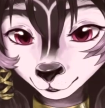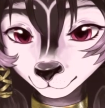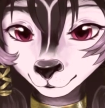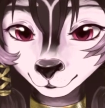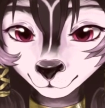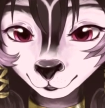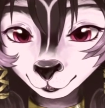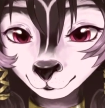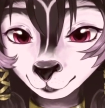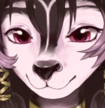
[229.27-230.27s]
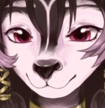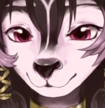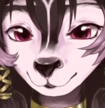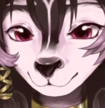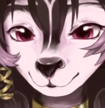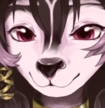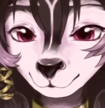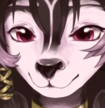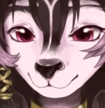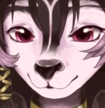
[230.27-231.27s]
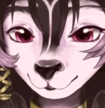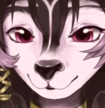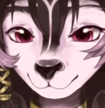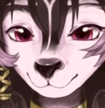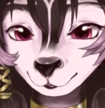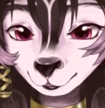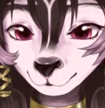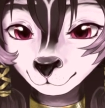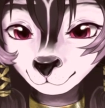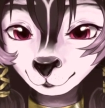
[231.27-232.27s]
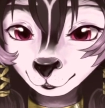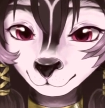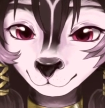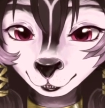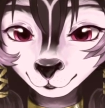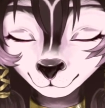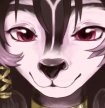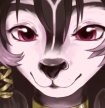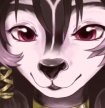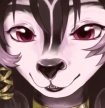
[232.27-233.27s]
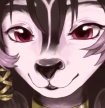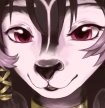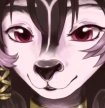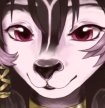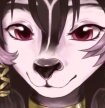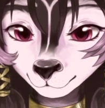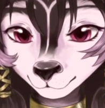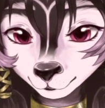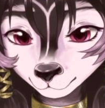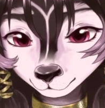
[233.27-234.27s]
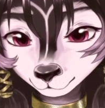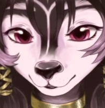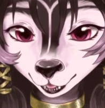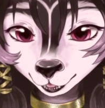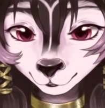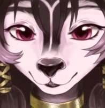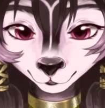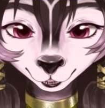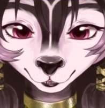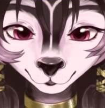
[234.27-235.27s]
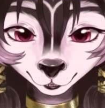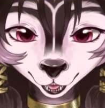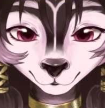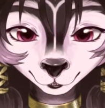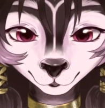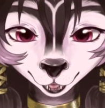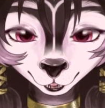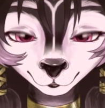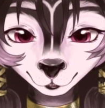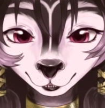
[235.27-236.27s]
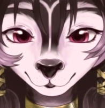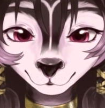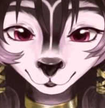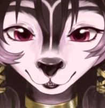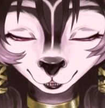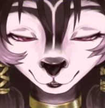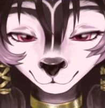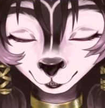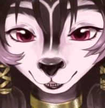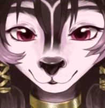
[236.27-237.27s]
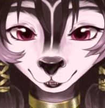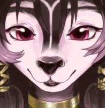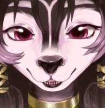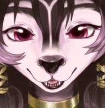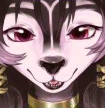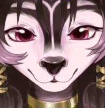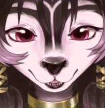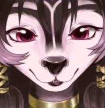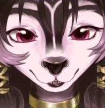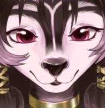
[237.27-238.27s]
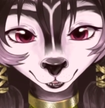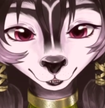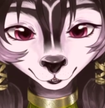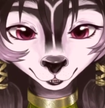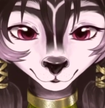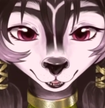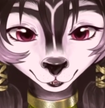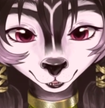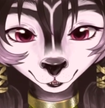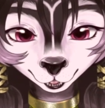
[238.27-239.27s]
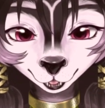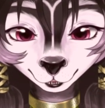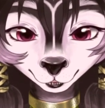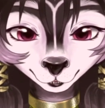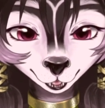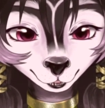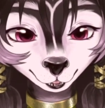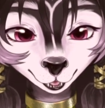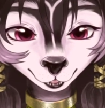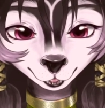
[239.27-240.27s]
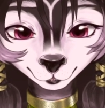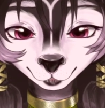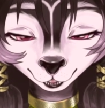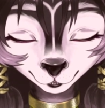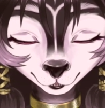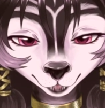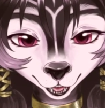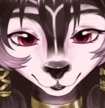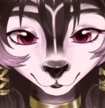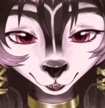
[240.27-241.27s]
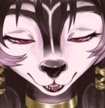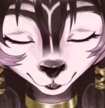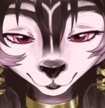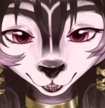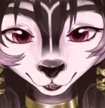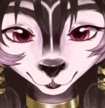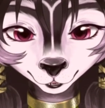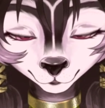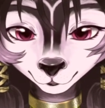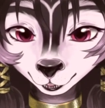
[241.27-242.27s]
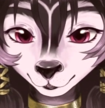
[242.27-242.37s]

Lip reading: The people who defend this type of stuff are so predictable, and I know they don't care to listen. So this video is not for them, this video is for all of you. And I want to impart some knowledge on you so you can identify bullcrap more easily.